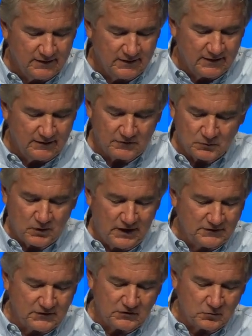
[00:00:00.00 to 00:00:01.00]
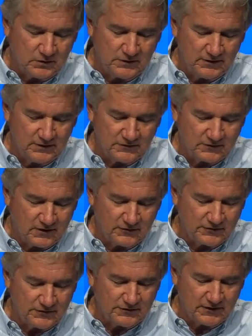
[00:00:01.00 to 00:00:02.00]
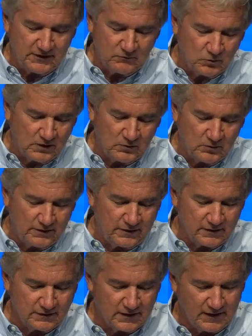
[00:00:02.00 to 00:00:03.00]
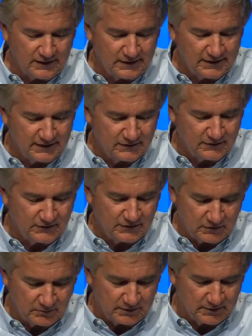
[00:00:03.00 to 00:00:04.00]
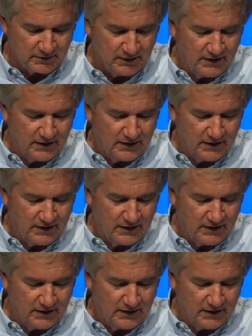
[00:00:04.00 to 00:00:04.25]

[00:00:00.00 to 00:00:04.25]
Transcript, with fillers: If the righteous one is scarcely saved, where will ungodly and the sinner appear?